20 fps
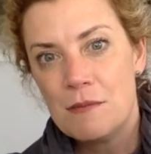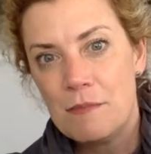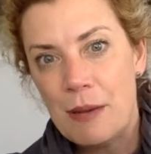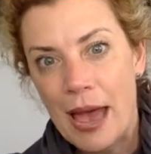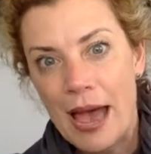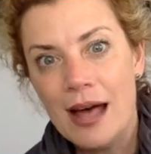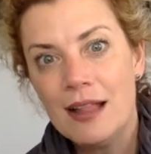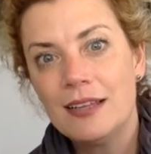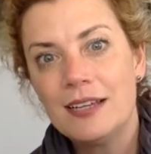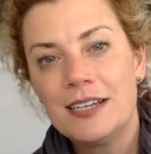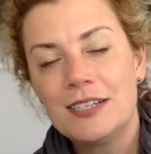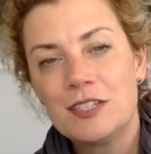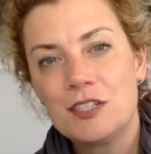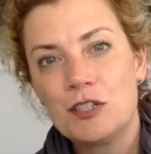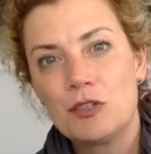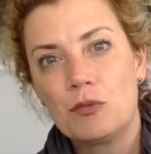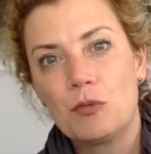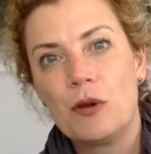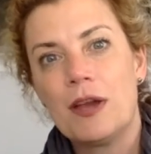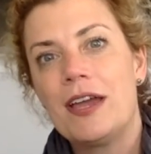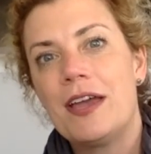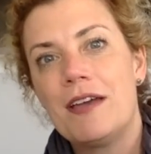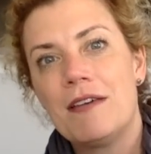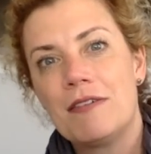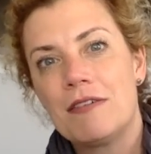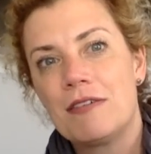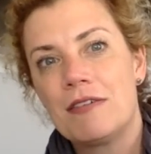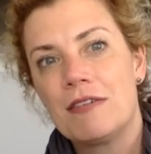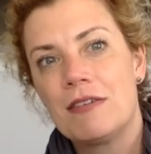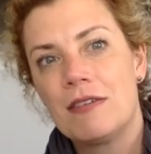balanced with
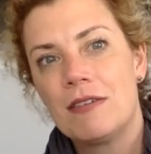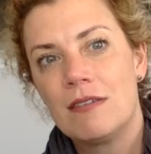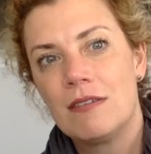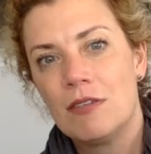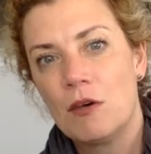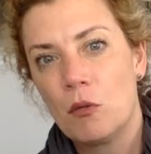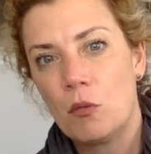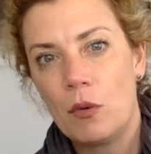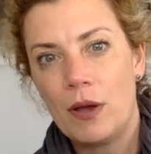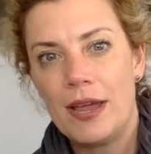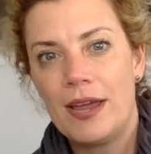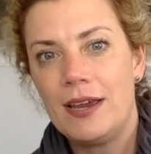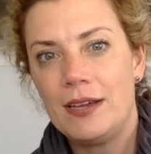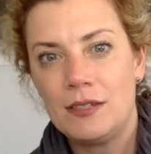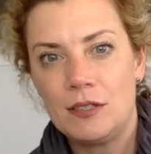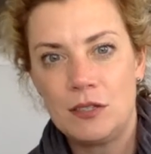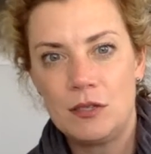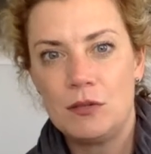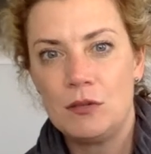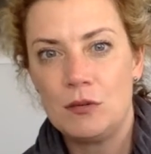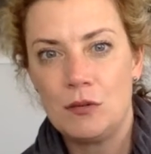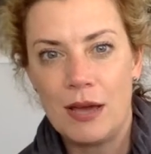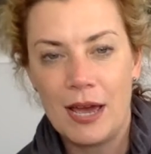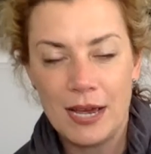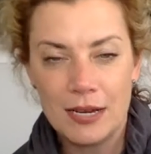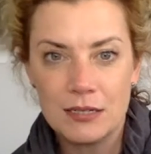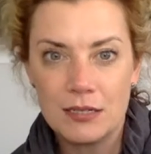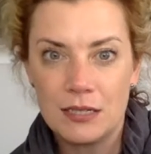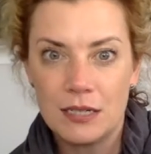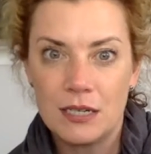the way to
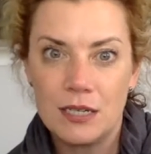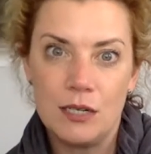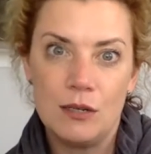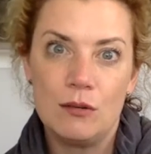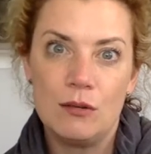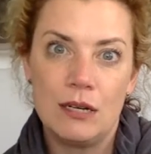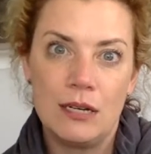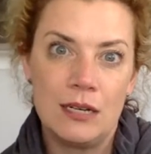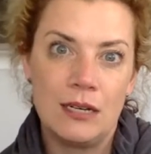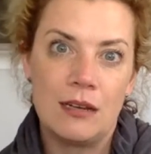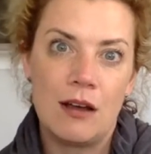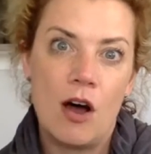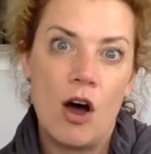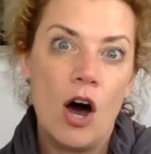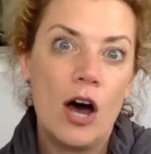execute it